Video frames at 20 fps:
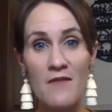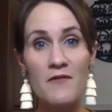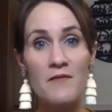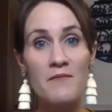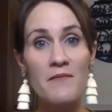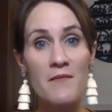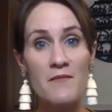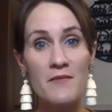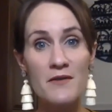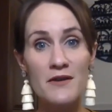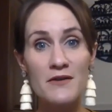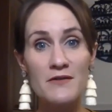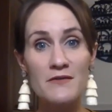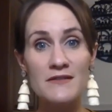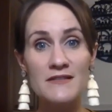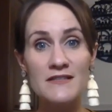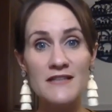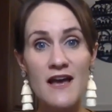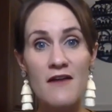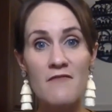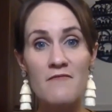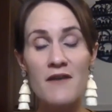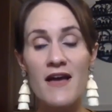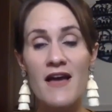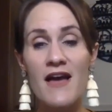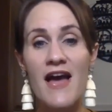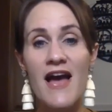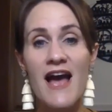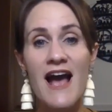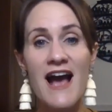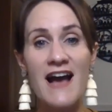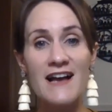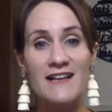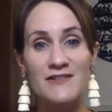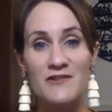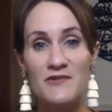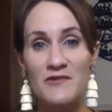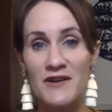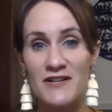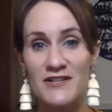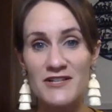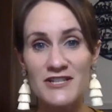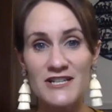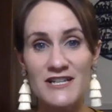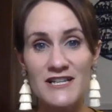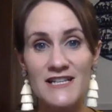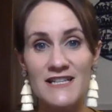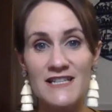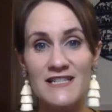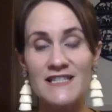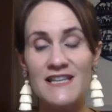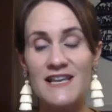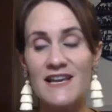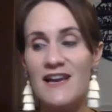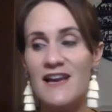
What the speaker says: remember to use them, ask questions.